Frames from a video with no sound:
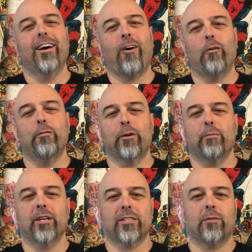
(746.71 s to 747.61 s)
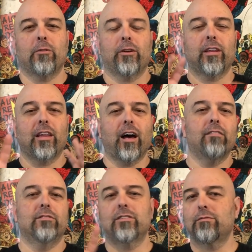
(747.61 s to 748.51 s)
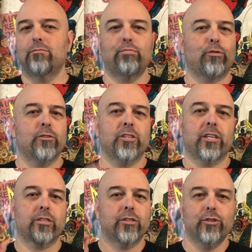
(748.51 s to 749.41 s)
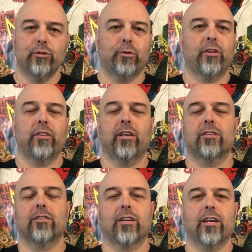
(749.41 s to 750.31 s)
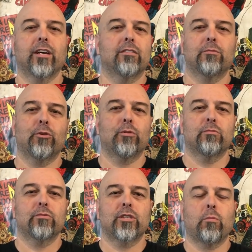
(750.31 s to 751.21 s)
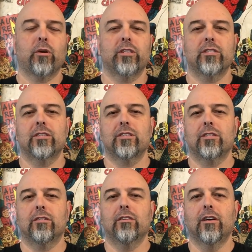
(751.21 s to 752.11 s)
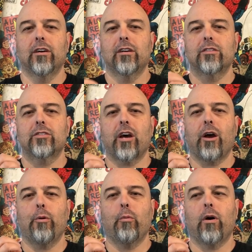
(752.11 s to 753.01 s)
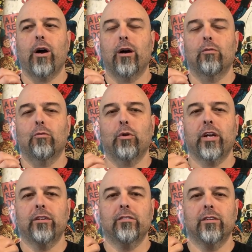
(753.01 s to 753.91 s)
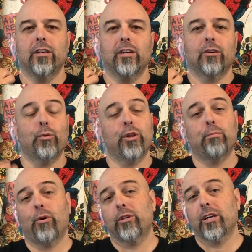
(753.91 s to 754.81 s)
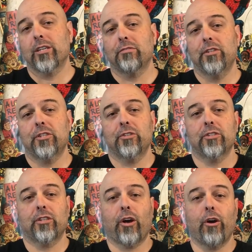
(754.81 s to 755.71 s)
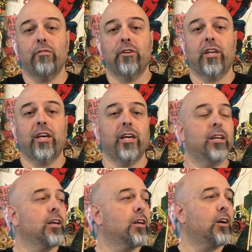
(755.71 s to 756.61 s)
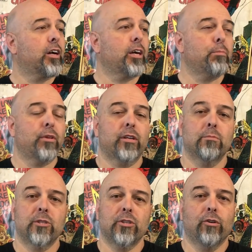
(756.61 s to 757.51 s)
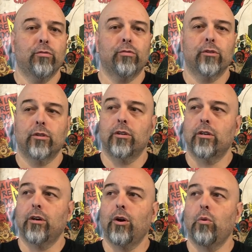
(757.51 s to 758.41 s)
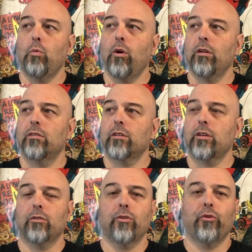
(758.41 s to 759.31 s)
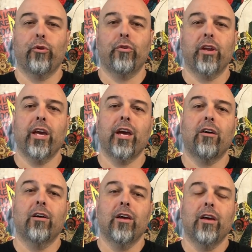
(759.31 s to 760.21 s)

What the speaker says: I'm very much someone who loves projects and doing things. I'm not someone to sit still. So when the podcast finished because of COVID hit, I kept thinking to myself, oh, what can I do now?